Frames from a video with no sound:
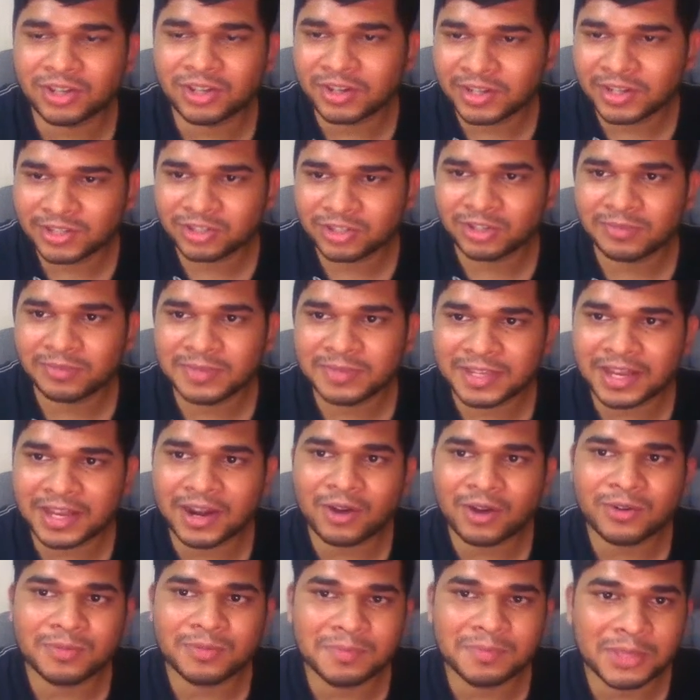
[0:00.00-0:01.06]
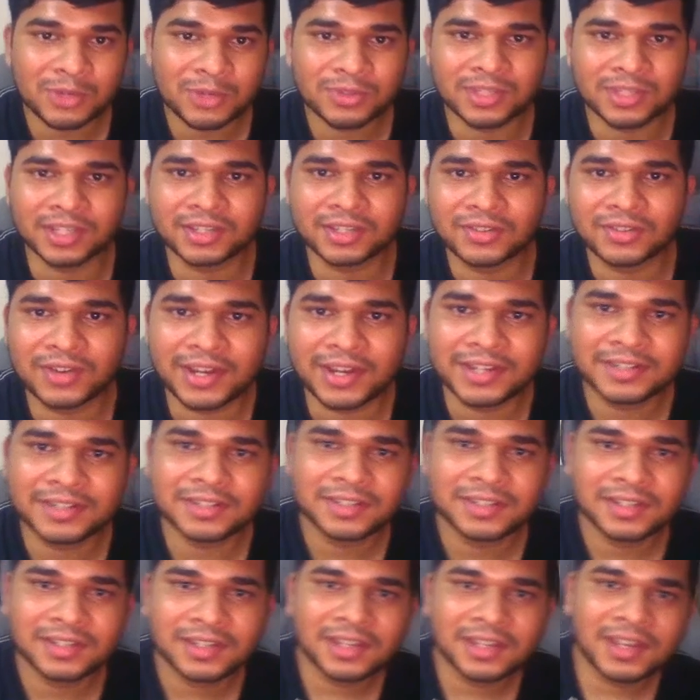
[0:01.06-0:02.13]
or it should be around music, right?
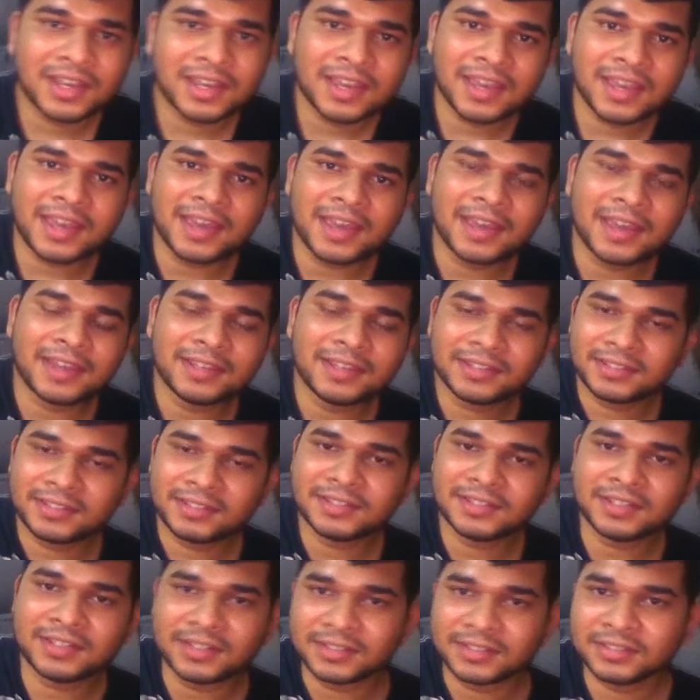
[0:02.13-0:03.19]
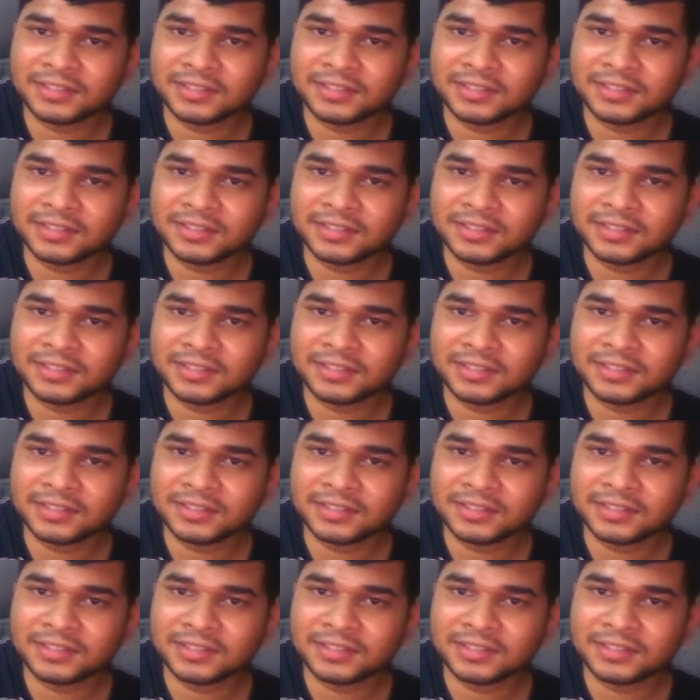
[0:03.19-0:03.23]
And